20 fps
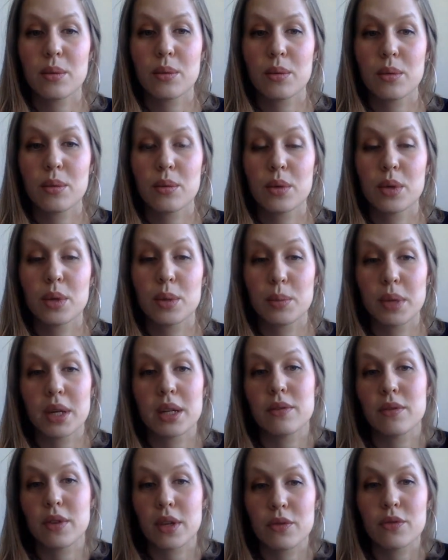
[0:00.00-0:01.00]
would
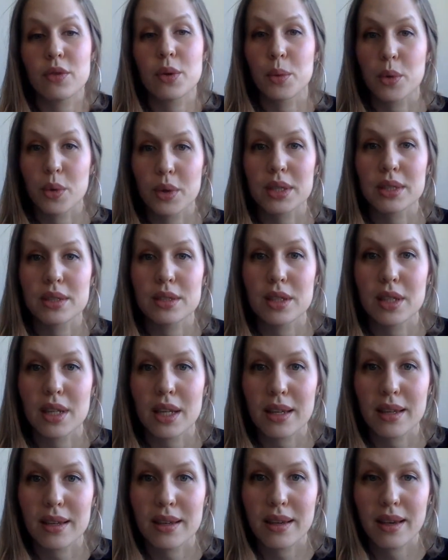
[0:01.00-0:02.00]
benefit from
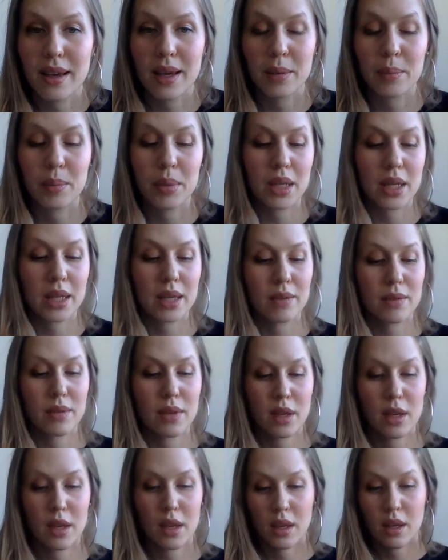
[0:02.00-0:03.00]
questioning, I believe.
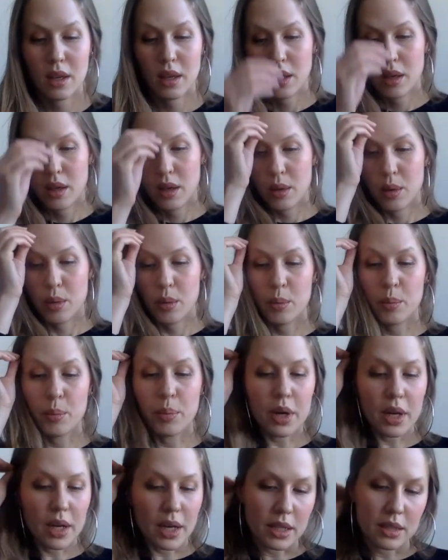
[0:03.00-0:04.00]

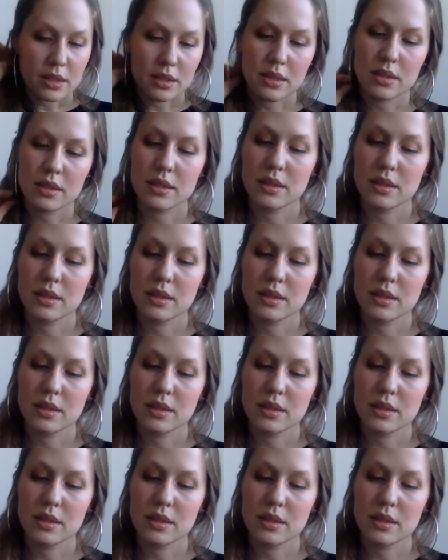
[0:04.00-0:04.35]
But